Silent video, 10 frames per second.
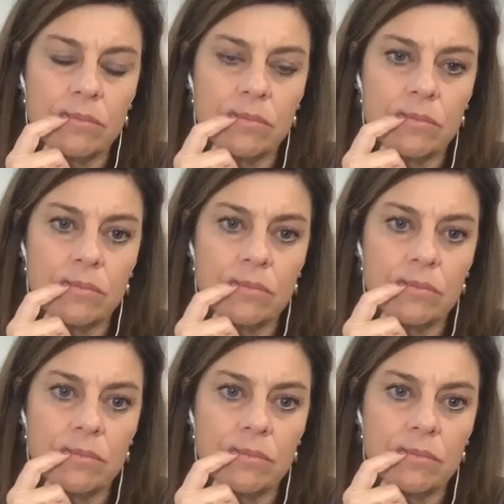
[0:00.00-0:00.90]

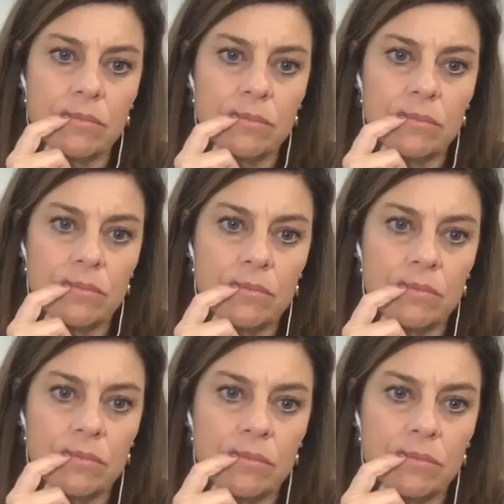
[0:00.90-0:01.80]

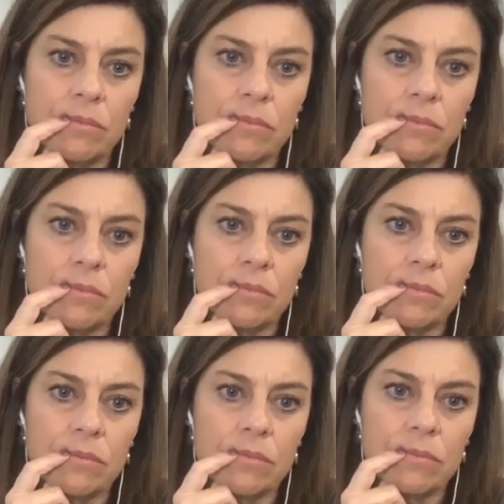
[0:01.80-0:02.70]

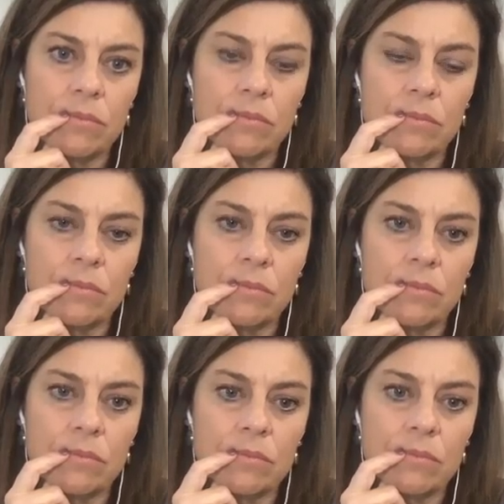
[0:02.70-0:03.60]

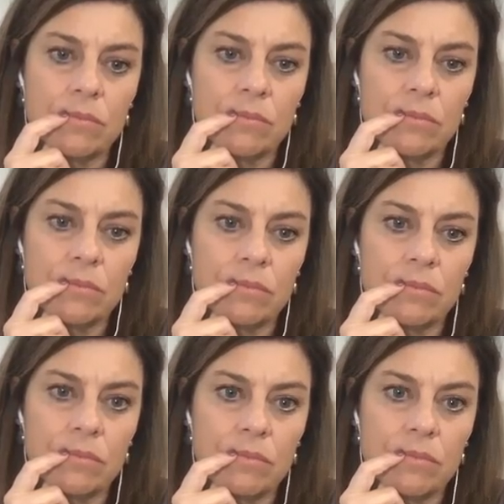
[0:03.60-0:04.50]

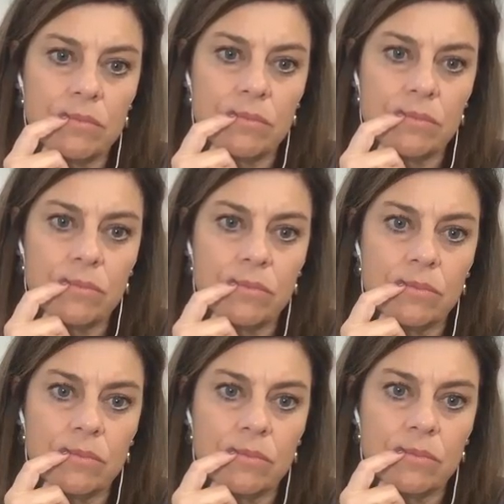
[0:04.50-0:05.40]

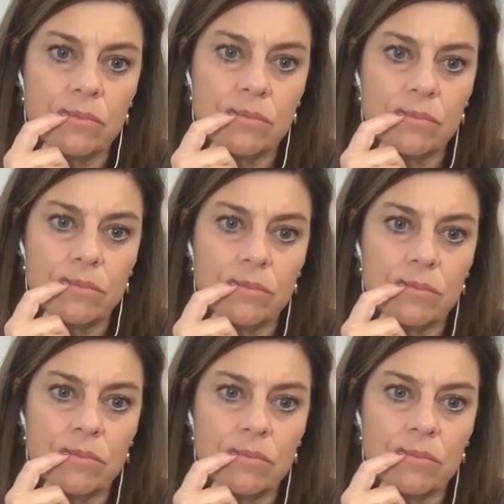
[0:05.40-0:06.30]

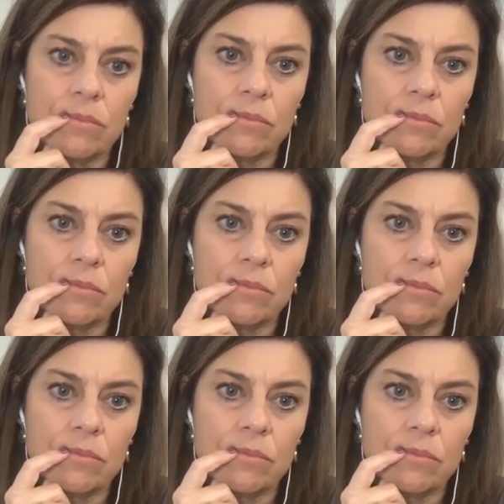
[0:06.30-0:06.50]
This person isn't speaking.